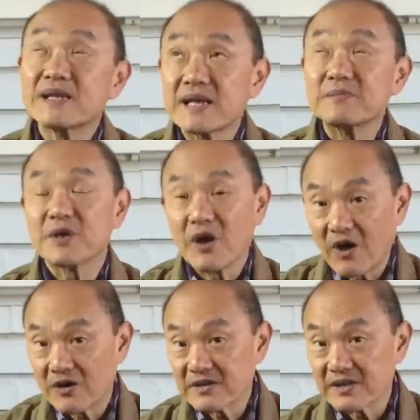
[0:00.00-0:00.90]
it can be
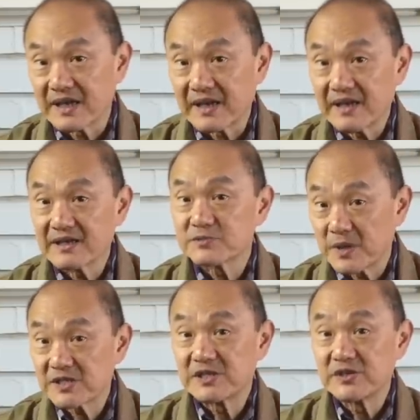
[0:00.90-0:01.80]
hot there,
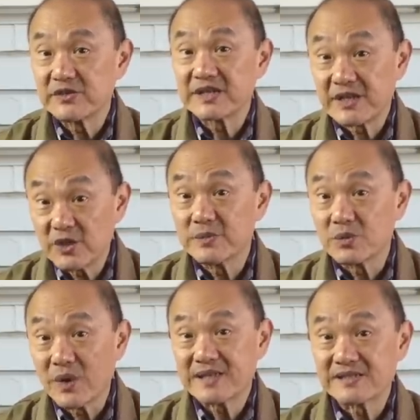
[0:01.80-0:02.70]
especially during the humid
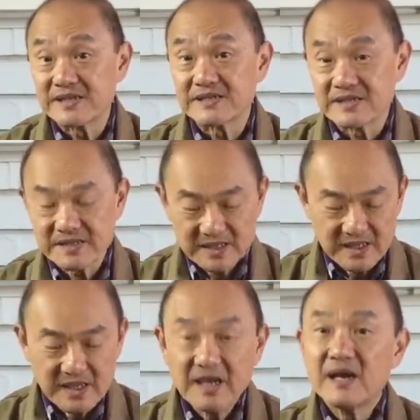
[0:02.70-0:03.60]
wet season,
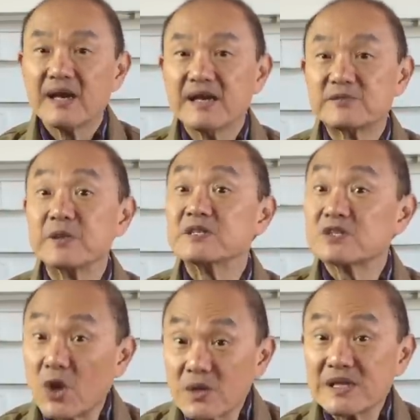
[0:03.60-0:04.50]
it's been
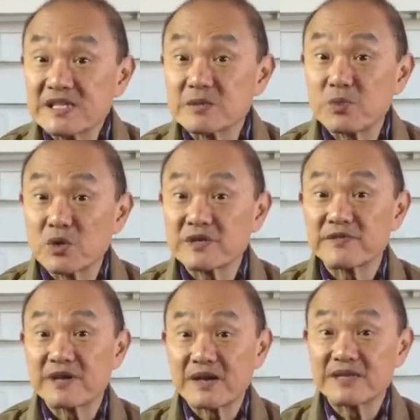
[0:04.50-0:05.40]
totally supportive
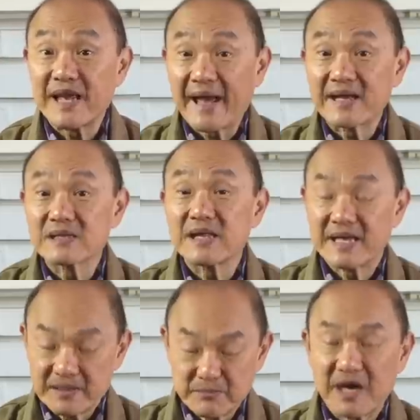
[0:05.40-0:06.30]
around the ankle
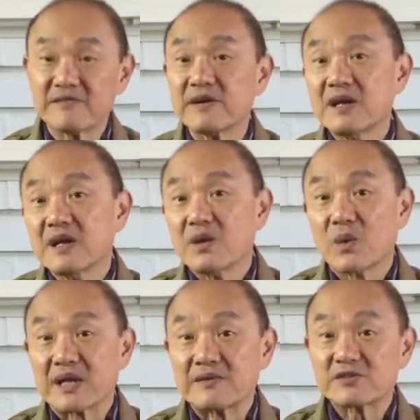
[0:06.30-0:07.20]
and above
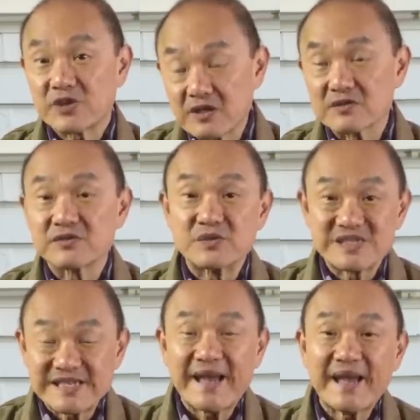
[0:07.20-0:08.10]
when I've struggled through
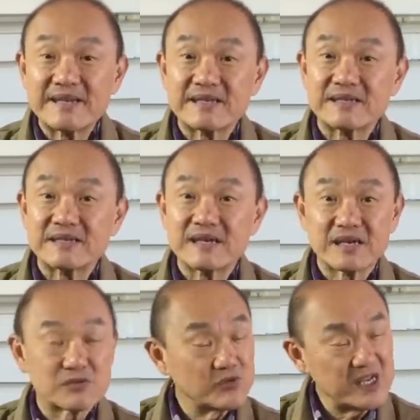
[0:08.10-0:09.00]
sand and
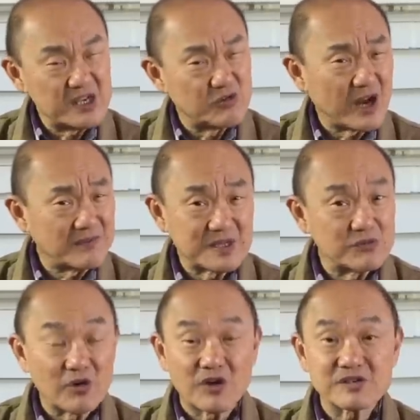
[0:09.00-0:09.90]
really gravelly
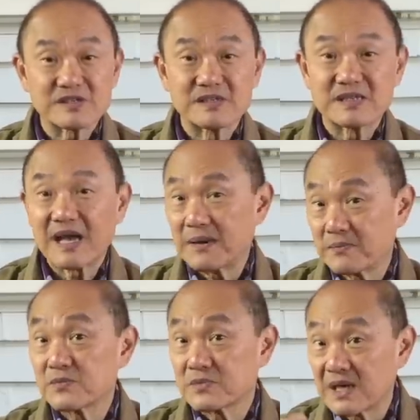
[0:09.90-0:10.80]
rocks and
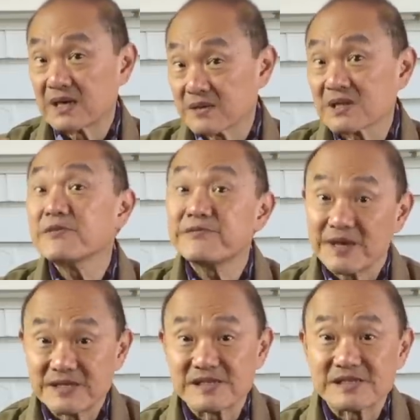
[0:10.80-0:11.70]
up cliff
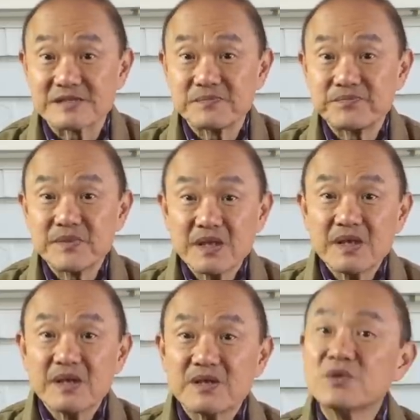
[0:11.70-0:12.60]
faces.
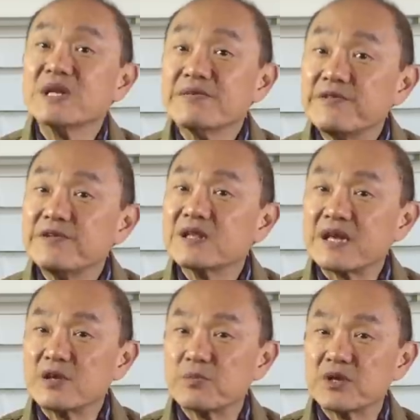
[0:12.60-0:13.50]
You never feel
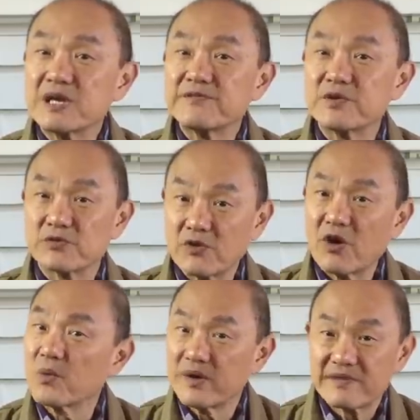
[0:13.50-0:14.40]
like you're putting a foot
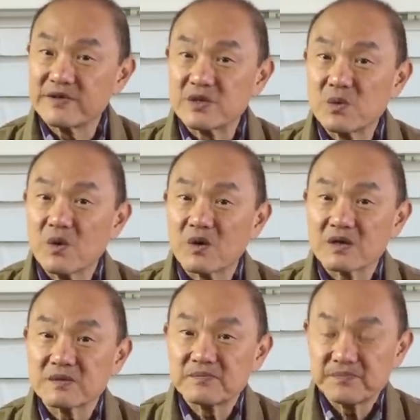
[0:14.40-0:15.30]
wrong wherever you walk.